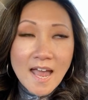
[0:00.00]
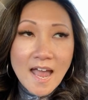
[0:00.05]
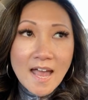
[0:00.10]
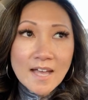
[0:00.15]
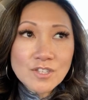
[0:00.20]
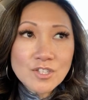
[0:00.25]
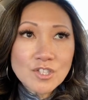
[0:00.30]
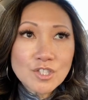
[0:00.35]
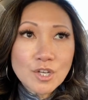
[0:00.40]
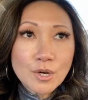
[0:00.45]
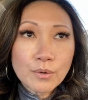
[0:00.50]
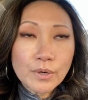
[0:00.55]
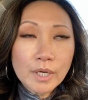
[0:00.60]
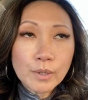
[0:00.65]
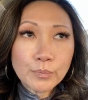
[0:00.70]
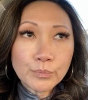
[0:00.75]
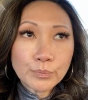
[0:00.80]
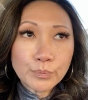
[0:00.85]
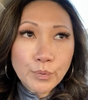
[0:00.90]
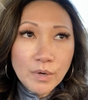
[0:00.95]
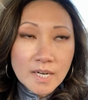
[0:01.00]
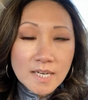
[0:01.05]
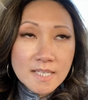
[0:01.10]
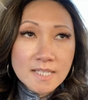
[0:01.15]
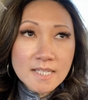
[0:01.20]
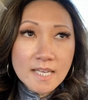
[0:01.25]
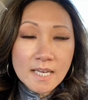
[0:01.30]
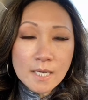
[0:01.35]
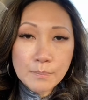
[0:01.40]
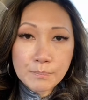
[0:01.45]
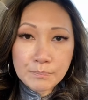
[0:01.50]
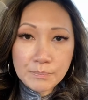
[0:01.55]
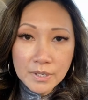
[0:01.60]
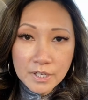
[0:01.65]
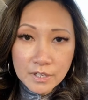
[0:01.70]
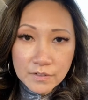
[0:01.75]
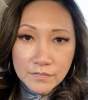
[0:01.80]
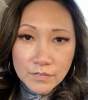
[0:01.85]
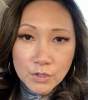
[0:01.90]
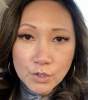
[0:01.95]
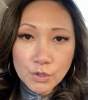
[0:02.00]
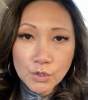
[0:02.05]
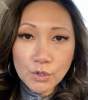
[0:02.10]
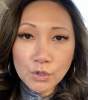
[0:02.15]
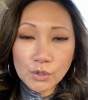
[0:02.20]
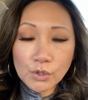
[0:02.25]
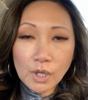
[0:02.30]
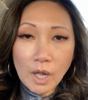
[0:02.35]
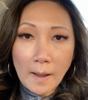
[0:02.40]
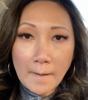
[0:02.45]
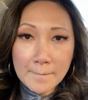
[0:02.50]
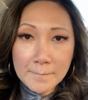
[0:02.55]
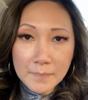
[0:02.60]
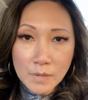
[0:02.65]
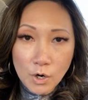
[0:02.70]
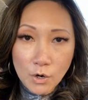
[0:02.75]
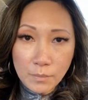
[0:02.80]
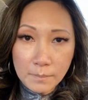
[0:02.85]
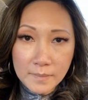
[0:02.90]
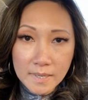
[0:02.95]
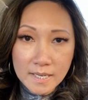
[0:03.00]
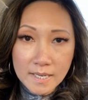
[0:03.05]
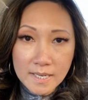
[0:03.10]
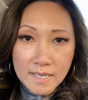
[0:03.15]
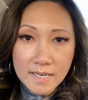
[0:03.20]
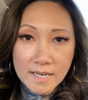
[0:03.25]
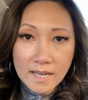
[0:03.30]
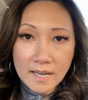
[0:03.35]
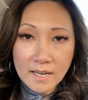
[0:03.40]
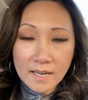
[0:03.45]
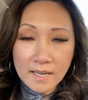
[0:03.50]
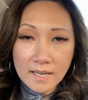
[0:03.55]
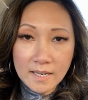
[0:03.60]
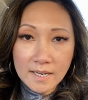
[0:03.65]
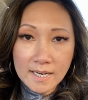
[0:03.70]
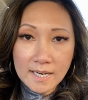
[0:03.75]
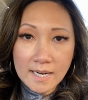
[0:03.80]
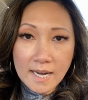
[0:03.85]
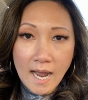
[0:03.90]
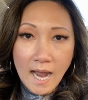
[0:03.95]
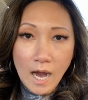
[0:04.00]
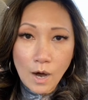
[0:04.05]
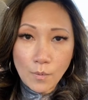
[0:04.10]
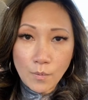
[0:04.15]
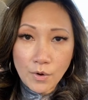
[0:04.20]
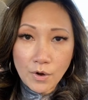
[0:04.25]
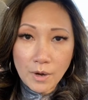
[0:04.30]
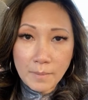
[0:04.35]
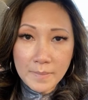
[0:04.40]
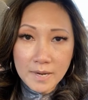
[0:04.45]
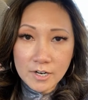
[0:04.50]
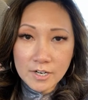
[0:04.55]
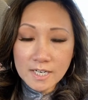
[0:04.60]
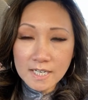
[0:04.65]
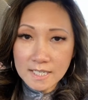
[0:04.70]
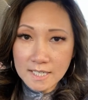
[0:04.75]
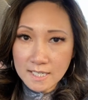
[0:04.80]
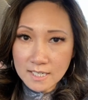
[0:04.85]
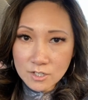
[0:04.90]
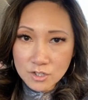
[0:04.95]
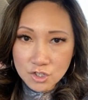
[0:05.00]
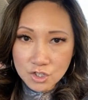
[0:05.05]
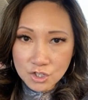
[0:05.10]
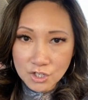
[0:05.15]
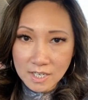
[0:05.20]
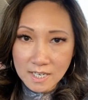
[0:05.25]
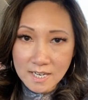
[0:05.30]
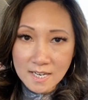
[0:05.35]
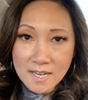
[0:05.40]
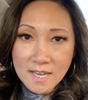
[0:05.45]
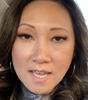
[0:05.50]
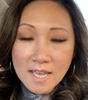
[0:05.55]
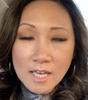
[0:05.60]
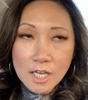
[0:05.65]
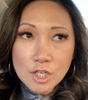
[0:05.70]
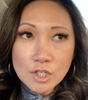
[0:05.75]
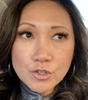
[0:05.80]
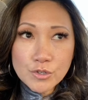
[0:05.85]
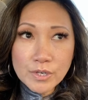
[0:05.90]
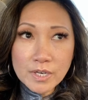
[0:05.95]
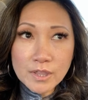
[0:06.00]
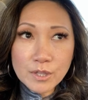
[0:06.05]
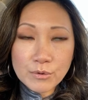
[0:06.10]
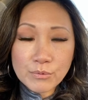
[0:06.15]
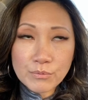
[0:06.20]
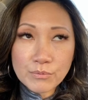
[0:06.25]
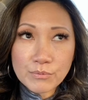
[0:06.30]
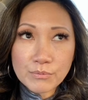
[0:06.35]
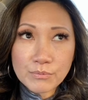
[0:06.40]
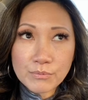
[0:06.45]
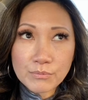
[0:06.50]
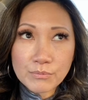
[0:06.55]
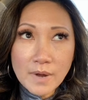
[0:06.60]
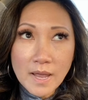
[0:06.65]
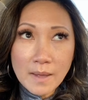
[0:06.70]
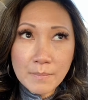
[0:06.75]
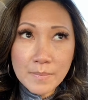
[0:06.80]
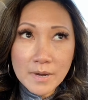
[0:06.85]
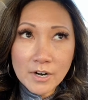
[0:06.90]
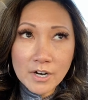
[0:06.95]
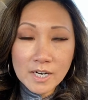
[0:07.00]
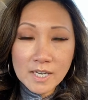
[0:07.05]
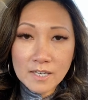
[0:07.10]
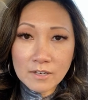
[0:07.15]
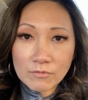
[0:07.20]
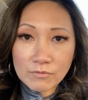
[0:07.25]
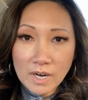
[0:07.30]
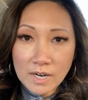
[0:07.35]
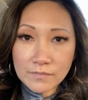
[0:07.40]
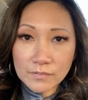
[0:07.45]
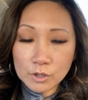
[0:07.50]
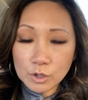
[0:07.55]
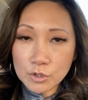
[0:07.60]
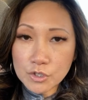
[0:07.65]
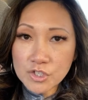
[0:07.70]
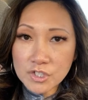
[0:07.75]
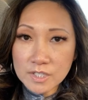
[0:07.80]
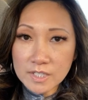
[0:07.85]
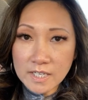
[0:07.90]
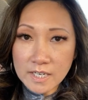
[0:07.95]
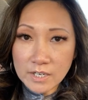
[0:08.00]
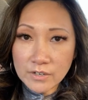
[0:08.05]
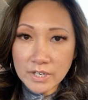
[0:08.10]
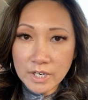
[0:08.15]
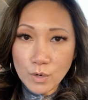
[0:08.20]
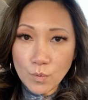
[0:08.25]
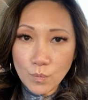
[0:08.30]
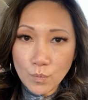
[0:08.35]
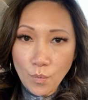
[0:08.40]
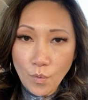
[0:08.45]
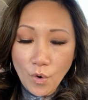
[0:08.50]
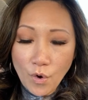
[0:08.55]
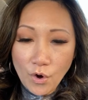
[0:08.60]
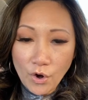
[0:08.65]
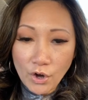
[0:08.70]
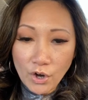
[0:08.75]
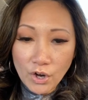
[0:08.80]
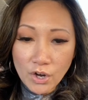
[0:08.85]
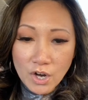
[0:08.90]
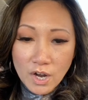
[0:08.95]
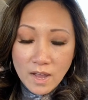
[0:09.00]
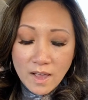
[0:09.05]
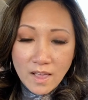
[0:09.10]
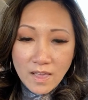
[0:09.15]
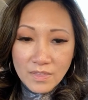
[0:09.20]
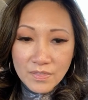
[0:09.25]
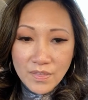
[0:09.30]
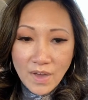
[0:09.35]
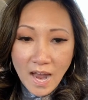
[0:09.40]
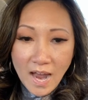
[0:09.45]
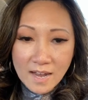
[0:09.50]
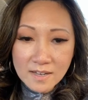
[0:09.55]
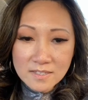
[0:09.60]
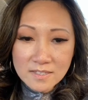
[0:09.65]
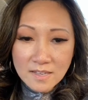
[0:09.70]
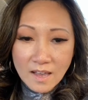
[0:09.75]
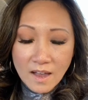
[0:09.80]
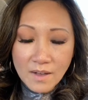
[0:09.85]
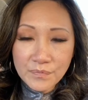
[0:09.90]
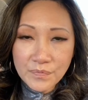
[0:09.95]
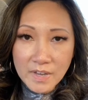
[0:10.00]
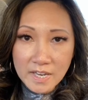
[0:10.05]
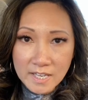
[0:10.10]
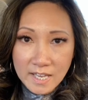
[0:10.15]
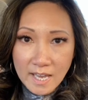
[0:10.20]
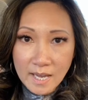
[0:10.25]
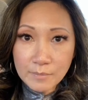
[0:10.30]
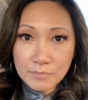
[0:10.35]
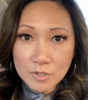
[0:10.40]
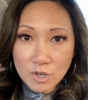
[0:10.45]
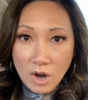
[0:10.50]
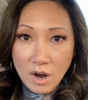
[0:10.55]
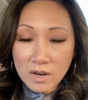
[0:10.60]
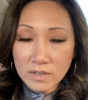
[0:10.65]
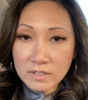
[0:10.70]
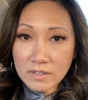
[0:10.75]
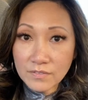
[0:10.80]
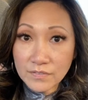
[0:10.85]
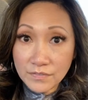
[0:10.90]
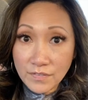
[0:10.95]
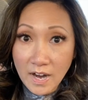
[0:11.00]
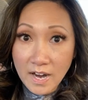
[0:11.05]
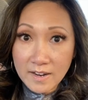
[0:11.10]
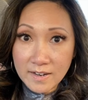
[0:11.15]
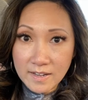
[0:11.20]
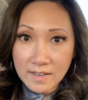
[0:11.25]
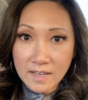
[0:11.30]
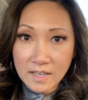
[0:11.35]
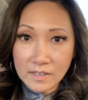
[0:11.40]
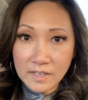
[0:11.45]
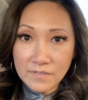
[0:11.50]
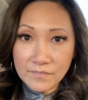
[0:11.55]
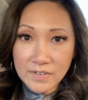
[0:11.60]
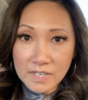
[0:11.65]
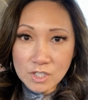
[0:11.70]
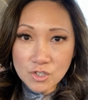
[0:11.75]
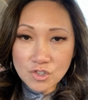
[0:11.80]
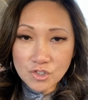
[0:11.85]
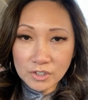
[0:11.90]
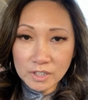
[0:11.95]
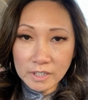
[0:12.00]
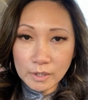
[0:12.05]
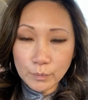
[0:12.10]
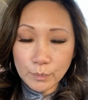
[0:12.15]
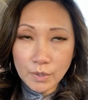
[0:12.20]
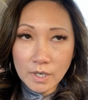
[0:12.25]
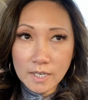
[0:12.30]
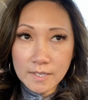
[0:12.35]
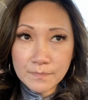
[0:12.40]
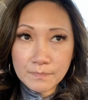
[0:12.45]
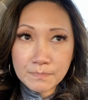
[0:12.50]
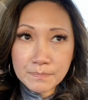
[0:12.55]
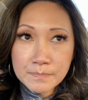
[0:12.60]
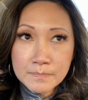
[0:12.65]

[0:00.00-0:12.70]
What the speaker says: And so it was a pivotal moment in our American history during the American Revolutionary War that they kept on fighting and eventually won.